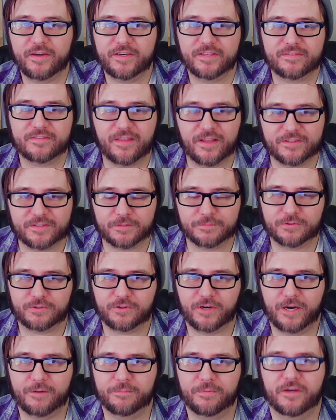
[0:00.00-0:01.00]
and hit that
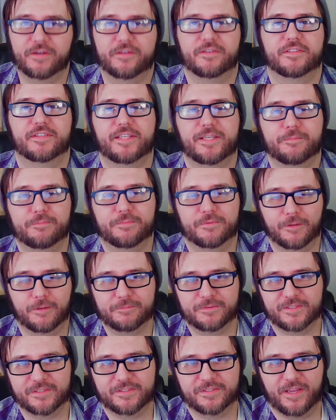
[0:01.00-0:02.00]
subscribe button to keep up
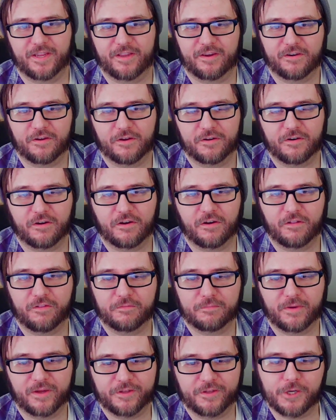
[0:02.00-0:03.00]
to date on all of
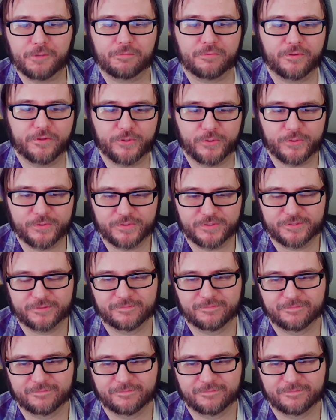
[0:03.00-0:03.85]
my uploads.